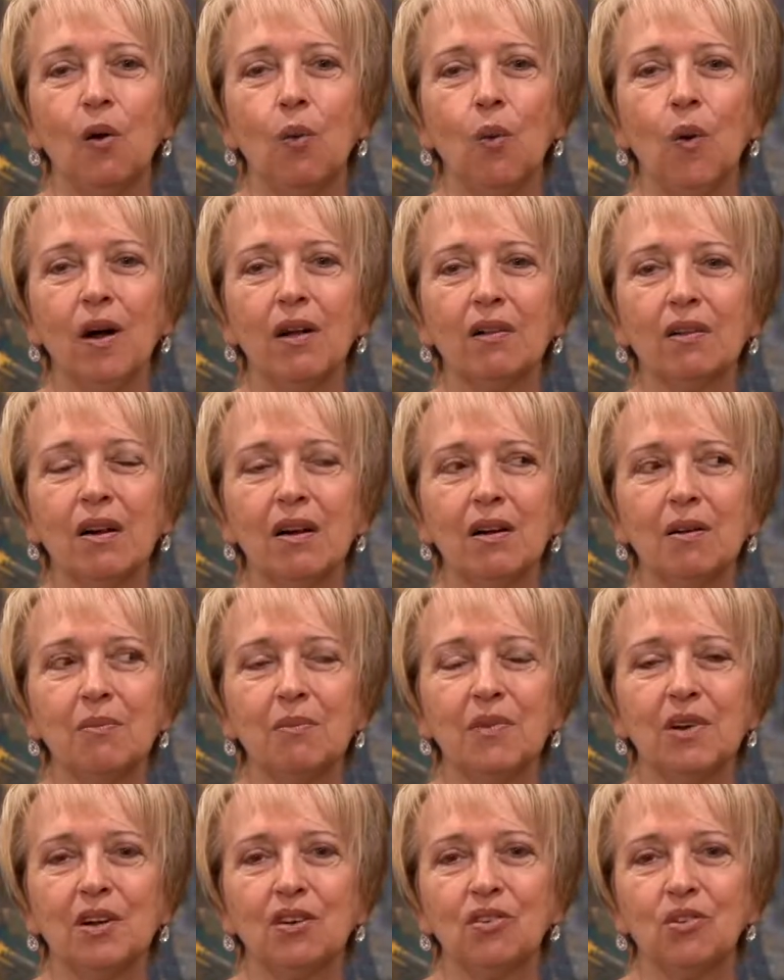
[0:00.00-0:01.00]

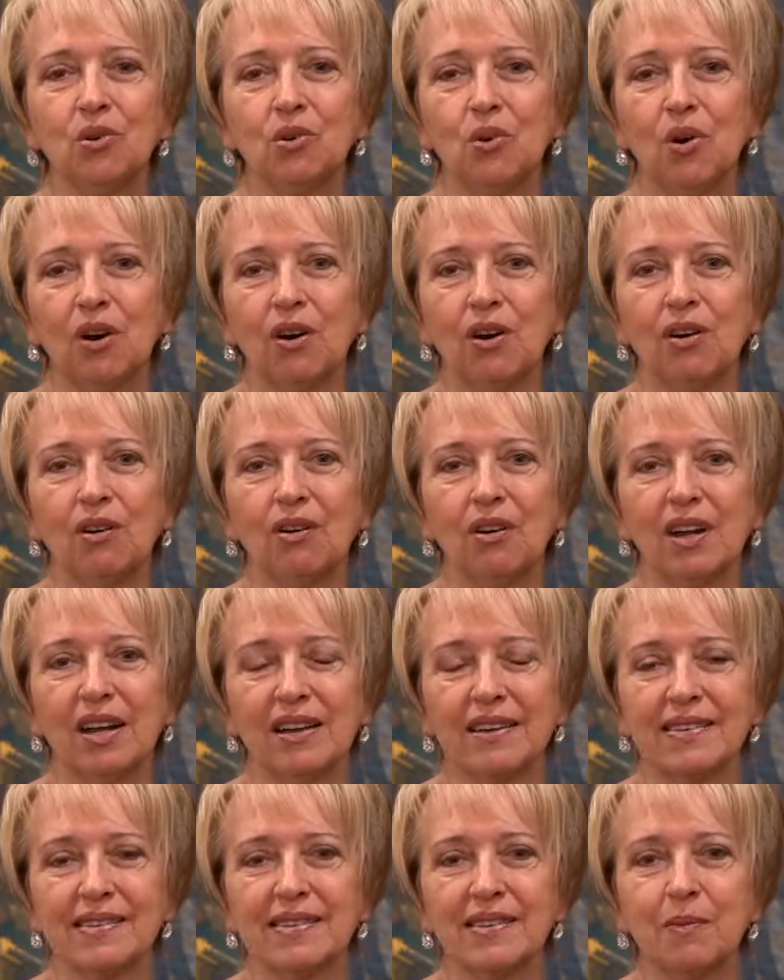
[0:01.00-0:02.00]
Welcome to our
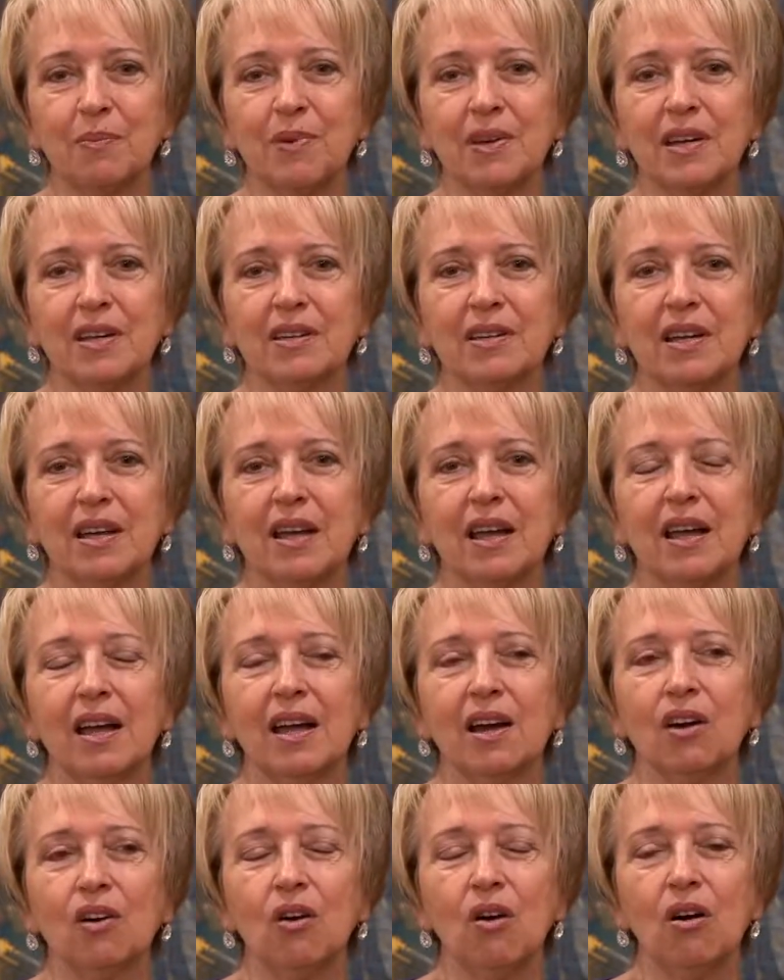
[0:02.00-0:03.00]
exhibit
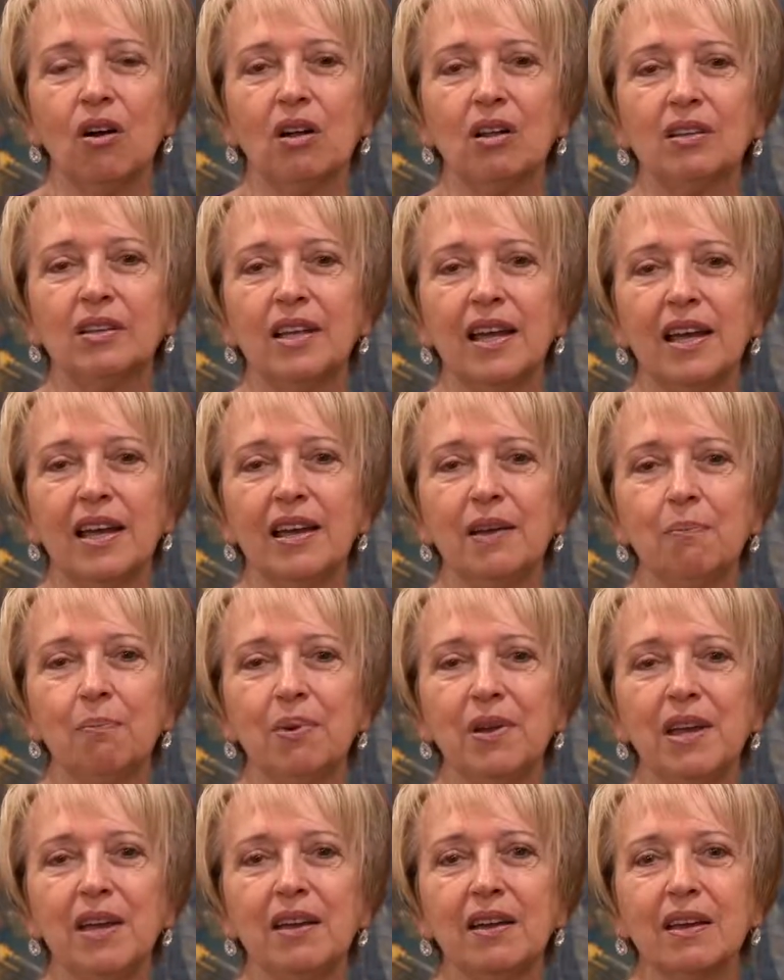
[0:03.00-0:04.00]
called A
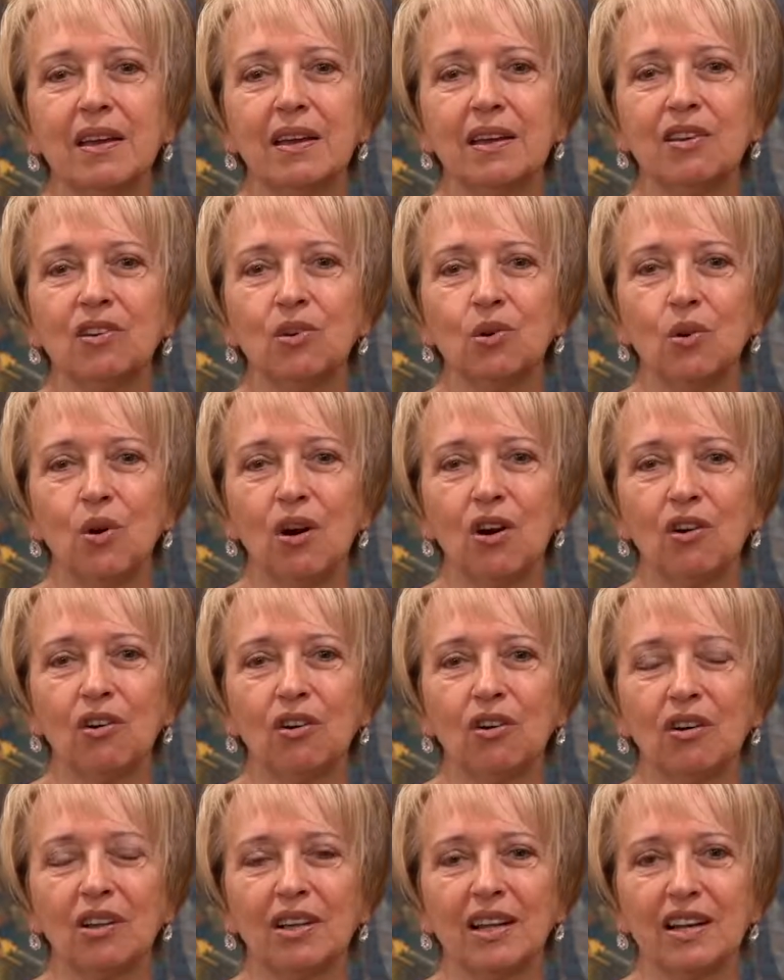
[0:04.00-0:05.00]
Peek into Our
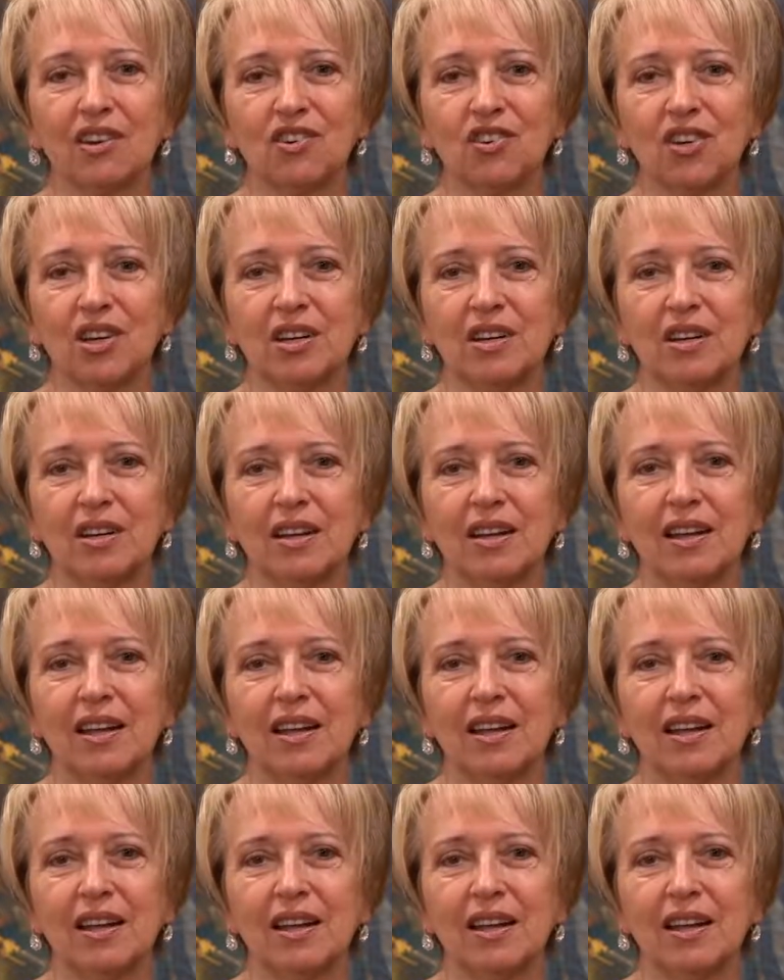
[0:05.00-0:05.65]
Collection.